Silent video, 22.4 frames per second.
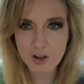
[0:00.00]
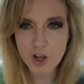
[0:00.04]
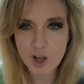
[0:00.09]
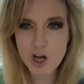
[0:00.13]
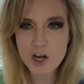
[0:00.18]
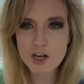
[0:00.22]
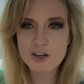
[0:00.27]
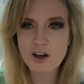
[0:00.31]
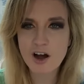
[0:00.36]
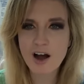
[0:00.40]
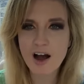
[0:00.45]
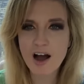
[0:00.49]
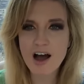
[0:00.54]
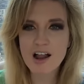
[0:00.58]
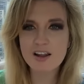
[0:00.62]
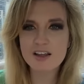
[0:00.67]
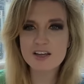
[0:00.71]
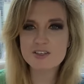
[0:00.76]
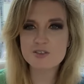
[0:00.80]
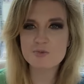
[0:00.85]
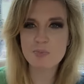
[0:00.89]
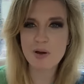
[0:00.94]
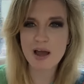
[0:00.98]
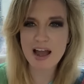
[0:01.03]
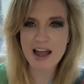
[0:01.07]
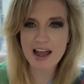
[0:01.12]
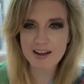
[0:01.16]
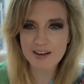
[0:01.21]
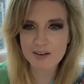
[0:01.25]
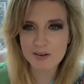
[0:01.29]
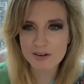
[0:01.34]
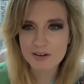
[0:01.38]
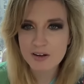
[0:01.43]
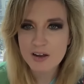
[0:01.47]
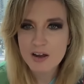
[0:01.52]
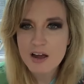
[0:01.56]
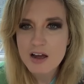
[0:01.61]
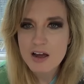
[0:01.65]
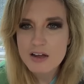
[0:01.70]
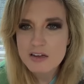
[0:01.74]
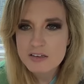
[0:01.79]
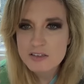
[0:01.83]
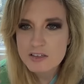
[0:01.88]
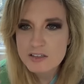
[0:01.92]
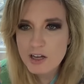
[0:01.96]
Look, Holly's back.
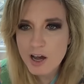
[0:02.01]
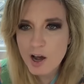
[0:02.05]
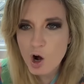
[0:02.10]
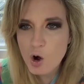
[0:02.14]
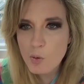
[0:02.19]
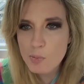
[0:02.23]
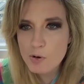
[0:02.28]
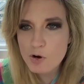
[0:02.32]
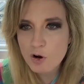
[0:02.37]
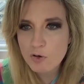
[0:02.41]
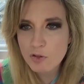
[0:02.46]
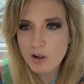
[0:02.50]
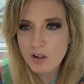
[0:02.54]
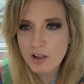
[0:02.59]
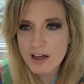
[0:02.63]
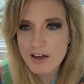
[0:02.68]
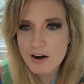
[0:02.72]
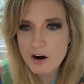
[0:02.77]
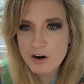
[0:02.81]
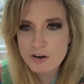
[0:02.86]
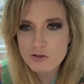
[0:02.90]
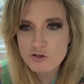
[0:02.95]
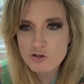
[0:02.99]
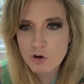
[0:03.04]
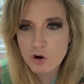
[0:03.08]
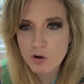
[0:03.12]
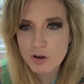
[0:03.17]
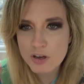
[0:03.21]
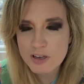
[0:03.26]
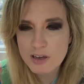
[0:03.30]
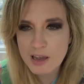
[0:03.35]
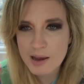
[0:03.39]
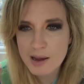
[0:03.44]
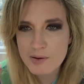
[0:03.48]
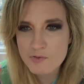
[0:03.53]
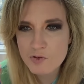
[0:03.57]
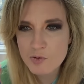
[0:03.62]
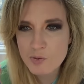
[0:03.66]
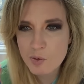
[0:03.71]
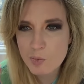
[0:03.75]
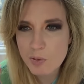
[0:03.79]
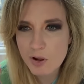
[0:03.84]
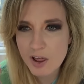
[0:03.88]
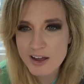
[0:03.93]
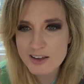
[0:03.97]
Says, I hope you know the lighthearted trolling came from
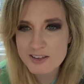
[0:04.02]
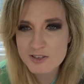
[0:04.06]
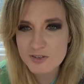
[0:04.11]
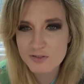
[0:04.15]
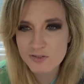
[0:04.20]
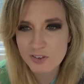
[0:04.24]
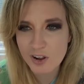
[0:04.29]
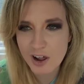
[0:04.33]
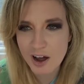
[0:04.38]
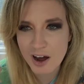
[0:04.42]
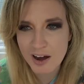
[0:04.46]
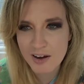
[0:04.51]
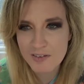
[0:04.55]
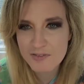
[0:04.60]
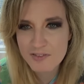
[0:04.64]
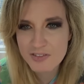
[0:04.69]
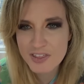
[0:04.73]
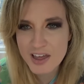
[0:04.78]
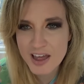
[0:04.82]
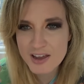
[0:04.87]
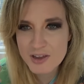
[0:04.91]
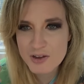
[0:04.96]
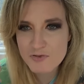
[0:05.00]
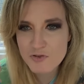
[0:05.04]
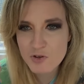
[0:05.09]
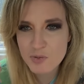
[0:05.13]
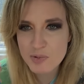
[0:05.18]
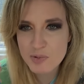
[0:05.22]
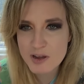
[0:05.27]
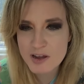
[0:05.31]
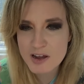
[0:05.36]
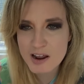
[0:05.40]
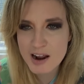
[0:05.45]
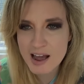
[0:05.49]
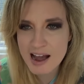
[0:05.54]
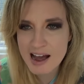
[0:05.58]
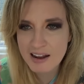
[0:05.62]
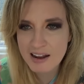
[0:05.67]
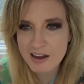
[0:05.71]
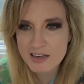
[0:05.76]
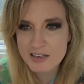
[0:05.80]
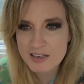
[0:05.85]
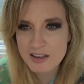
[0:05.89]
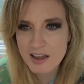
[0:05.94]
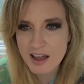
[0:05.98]
a place of love. Thank you for being an
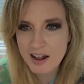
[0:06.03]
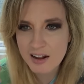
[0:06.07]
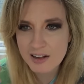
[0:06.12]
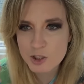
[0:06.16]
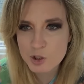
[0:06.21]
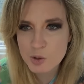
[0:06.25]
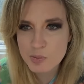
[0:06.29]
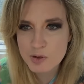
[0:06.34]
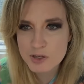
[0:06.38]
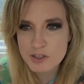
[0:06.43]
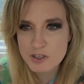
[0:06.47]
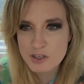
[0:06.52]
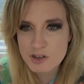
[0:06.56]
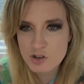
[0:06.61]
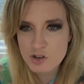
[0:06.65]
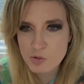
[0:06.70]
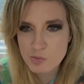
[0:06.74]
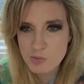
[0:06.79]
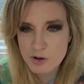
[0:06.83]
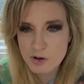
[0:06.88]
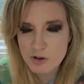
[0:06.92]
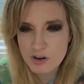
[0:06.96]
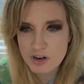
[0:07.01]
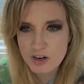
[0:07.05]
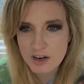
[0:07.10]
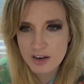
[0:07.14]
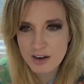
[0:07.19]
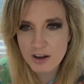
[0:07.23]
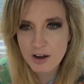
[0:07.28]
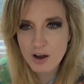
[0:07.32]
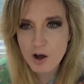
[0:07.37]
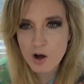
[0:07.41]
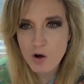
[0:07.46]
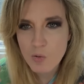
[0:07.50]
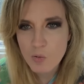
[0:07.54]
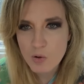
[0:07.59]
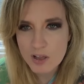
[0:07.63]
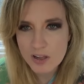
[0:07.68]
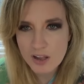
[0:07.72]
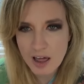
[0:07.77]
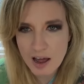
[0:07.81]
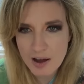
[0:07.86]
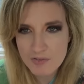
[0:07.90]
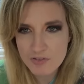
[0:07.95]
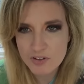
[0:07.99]
ally to the LGBT community. We
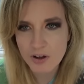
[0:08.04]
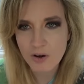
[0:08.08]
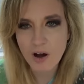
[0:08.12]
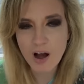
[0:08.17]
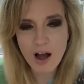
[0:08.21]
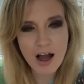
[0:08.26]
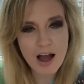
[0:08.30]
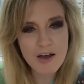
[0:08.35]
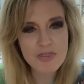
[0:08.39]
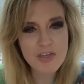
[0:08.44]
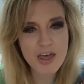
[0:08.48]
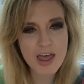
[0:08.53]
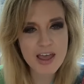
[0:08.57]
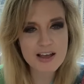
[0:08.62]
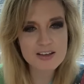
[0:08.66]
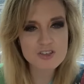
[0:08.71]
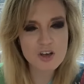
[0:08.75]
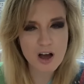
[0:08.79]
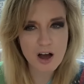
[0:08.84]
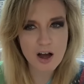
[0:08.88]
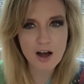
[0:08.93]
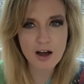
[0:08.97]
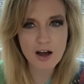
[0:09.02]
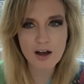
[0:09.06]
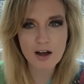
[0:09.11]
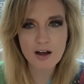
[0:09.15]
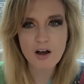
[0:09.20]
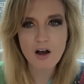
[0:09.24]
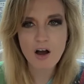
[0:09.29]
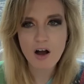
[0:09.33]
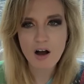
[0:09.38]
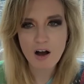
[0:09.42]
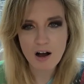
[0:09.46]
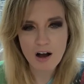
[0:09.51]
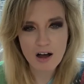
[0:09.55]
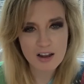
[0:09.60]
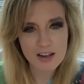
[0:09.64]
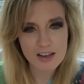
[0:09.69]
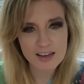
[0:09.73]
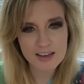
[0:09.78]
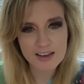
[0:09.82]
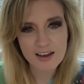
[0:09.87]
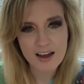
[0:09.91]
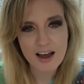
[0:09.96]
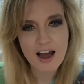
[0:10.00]
love you. Ah, thanks, Ho uh,
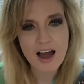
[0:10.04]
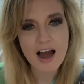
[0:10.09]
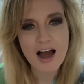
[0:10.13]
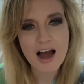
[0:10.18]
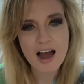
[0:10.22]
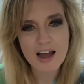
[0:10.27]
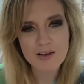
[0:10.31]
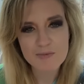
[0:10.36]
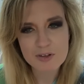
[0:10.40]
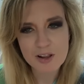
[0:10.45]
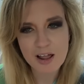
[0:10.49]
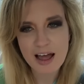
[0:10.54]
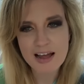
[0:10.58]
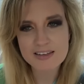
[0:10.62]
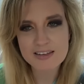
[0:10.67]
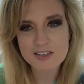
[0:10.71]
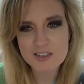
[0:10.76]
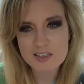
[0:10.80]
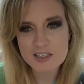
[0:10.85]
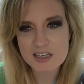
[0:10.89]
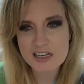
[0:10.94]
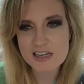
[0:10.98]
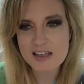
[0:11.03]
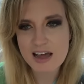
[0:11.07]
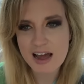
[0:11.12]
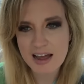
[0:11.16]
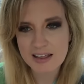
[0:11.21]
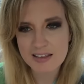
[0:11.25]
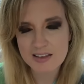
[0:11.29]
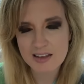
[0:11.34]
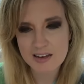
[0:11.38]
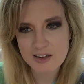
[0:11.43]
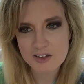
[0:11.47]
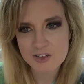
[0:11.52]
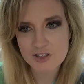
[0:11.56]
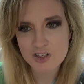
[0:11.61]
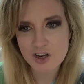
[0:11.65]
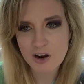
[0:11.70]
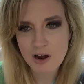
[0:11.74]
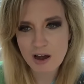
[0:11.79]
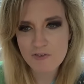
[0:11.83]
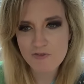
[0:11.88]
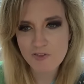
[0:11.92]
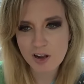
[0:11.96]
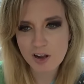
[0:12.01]
Holly. I'm glad to see that because, you
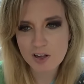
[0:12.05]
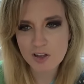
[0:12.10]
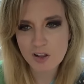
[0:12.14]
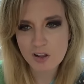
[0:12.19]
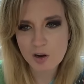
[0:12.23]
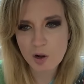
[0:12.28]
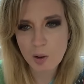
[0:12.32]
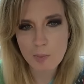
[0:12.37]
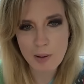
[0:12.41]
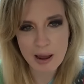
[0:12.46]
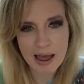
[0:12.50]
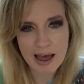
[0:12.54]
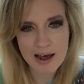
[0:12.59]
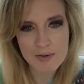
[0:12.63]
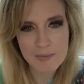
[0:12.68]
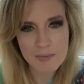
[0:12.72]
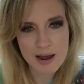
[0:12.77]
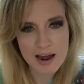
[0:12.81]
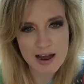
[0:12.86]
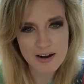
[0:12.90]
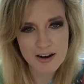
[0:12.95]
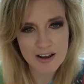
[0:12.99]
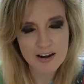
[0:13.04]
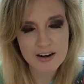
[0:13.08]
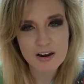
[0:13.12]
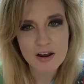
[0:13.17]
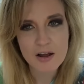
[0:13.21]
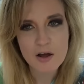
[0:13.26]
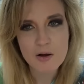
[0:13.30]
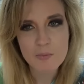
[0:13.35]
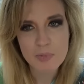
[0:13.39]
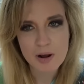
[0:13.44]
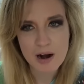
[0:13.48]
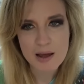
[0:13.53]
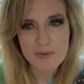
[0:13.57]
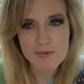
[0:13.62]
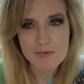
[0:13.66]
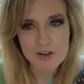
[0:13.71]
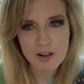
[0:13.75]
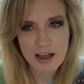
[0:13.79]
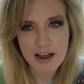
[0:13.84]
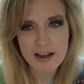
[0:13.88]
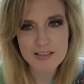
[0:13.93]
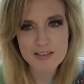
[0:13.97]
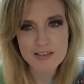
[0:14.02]
know, I felt a little bad about it, but I'm
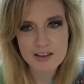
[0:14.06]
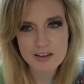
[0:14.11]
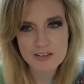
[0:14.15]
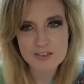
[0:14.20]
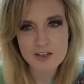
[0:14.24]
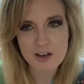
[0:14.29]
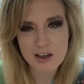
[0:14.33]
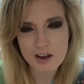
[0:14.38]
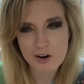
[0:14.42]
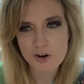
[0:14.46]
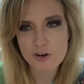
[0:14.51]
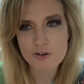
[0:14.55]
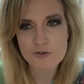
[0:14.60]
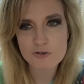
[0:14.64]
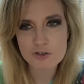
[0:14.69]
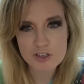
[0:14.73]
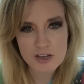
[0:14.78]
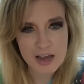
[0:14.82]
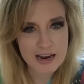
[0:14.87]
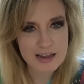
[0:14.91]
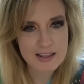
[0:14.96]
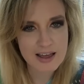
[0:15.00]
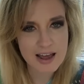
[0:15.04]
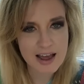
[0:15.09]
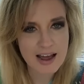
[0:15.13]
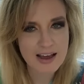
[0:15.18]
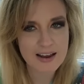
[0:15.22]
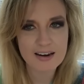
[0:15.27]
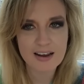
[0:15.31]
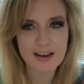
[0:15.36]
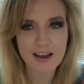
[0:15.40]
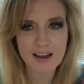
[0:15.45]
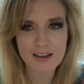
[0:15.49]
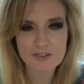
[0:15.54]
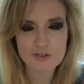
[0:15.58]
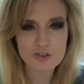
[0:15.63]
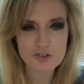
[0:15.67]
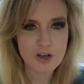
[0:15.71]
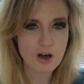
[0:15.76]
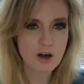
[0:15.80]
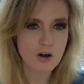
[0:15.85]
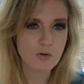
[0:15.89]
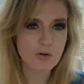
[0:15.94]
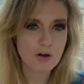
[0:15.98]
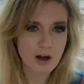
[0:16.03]
glad that, to hear you say that. And
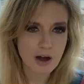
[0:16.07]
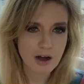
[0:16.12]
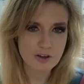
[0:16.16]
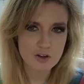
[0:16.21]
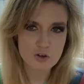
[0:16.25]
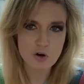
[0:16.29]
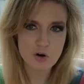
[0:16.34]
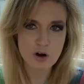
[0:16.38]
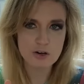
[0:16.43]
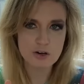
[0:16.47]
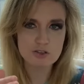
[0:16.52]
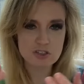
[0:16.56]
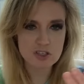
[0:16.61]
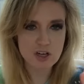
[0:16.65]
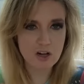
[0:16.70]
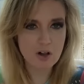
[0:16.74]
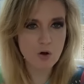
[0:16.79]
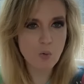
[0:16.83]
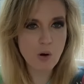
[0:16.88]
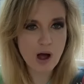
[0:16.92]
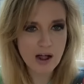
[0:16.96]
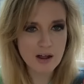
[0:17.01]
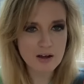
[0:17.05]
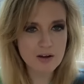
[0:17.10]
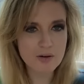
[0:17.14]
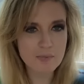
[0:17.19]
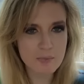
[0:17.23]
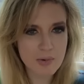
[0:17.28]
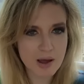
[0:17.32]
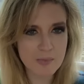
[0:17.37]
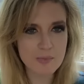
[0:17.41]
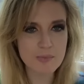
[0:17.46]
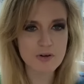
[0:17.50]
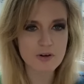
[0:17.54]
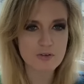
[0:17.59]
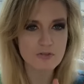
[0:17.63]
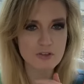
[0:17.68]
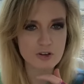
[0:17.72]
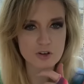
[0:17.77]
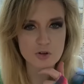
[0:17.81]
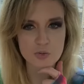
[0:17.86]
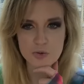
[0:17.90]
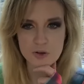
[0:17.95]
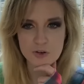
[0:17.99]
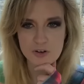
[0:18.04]
so uh, you are still a welcome member of the
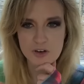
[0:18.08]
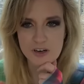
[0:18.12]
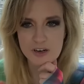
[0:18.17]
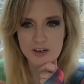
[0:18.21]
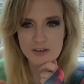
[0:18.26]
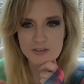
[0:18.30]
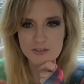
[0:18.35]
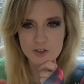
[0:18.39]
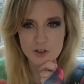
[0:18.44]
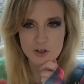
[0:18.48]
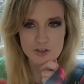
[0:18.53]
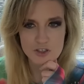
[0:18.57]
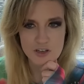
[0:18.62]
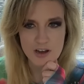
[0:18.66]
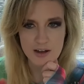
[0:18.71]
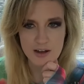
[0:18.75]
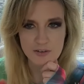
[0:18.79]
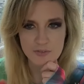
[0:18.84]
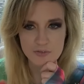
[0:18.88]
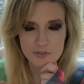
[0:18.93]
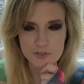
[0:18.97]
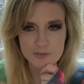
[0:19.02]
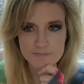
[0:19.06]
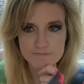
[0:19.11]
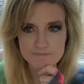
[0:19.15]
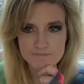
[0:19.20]
community yourself.